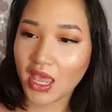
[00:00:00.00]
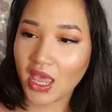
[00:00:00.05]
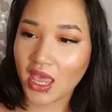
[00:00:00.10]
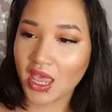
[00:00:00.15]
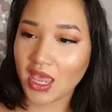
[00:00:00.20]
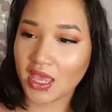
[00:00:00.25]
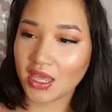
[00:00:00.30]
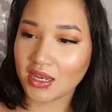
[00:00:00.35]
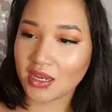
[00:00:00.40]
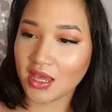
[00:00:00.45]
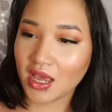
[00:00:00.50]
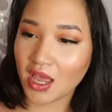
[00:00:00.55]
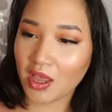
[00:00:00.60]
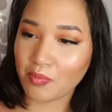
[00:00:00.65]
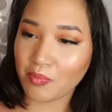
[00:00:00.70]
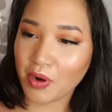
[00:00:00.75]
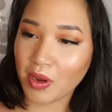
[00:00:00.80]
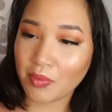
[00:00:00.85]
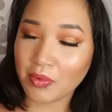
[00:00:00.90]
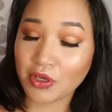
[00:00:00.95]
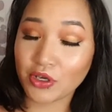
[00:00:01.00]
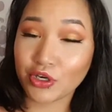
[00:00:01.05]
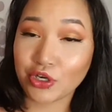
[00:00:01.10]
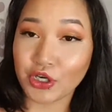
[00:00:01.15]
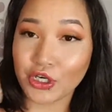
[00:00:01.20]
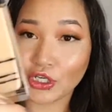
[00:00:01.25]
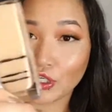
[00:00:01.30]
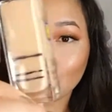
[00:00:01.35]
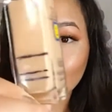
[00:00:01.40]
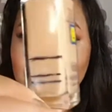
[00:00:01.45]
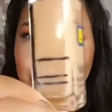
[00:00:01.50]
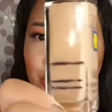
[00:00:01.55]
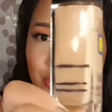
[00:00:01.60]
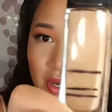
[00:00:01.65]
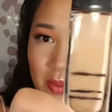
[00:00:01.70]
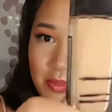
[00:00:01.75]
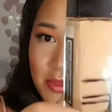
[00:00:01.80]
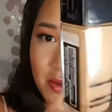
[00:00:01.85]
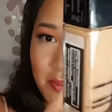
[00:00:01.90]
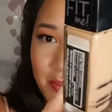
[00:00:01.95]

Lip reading: and I probably could scrape